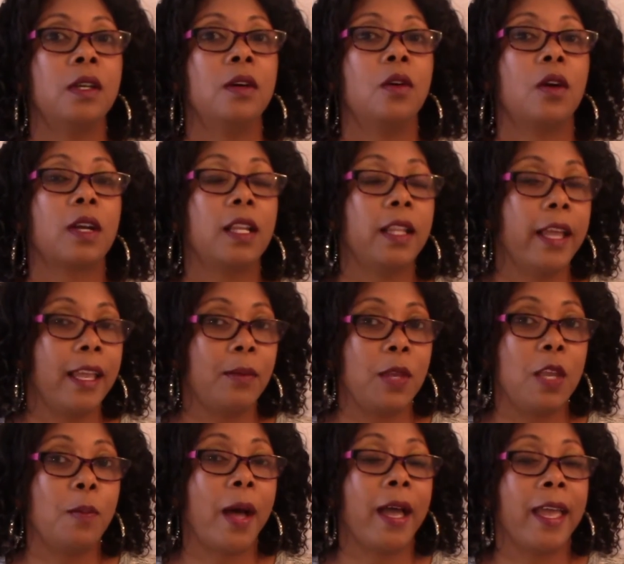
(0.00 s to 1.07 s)
or claim
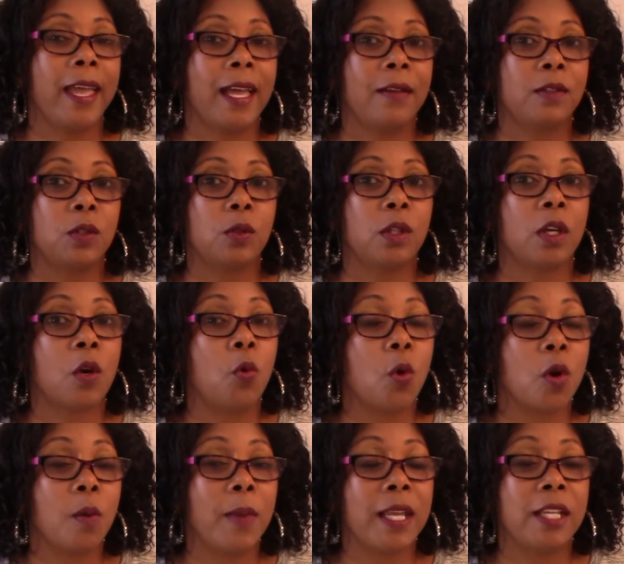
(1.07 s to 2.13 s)
he might have to the Quartermaine